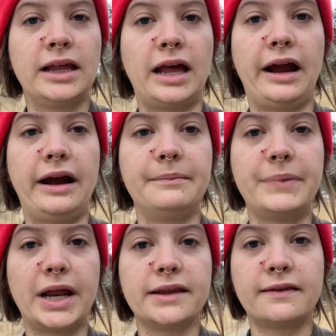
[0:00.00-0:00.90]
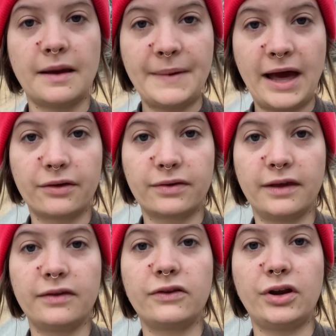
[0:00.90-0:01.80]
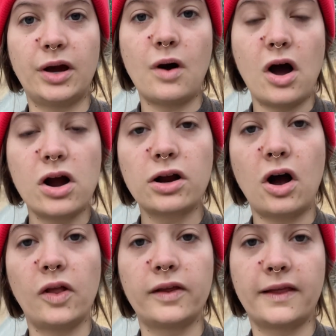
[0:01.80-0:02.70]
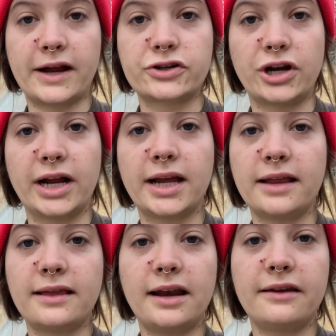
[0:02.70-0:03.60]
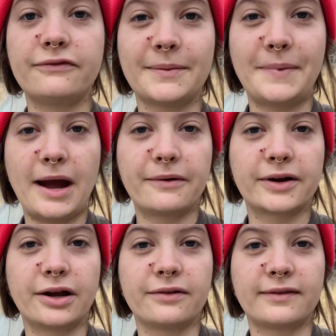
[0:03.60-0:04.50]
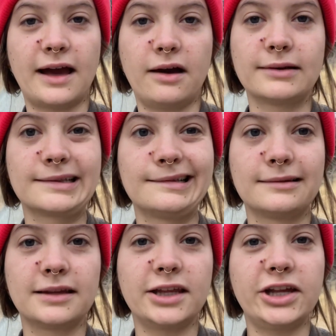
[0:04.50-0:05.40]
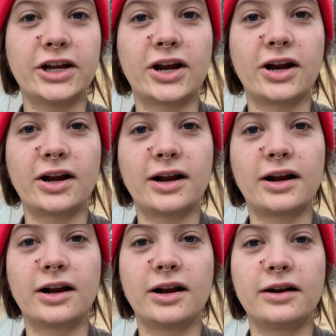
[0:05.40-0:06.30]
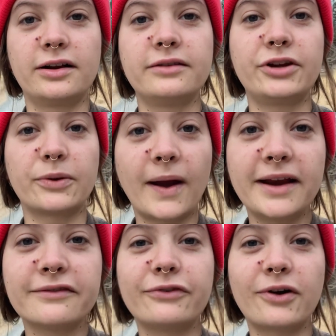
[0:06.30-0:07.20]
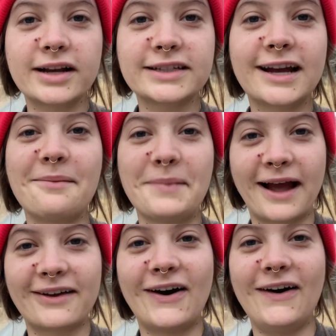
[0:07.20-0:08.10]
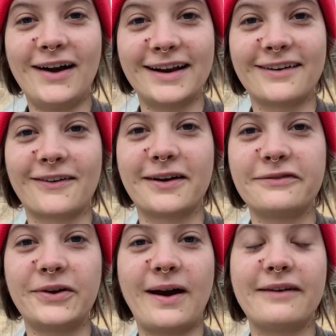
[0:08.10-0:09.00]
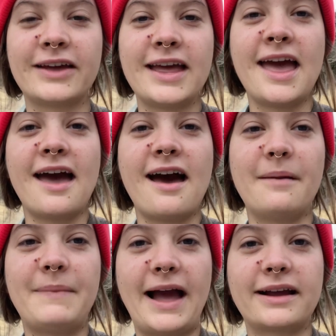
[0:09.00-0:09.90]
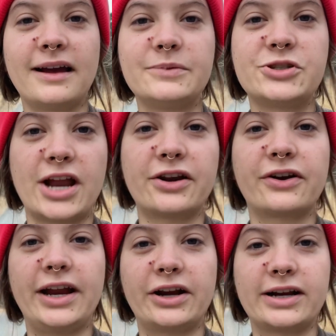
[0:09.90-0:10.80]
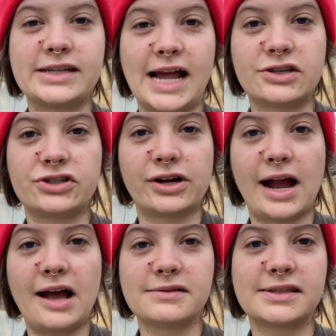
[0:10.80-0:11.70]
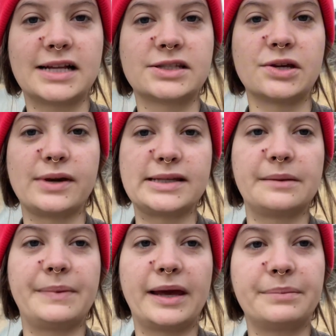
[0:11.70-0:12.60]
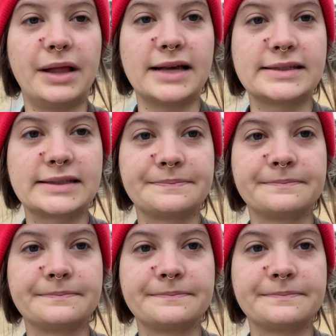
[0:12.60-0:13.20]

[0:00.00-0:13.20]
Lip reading: But some houses, are all electric. And then if the power goes out, you're waiting for it to come back on. Or if you have a backup generator attached to your house, that's always a big plus.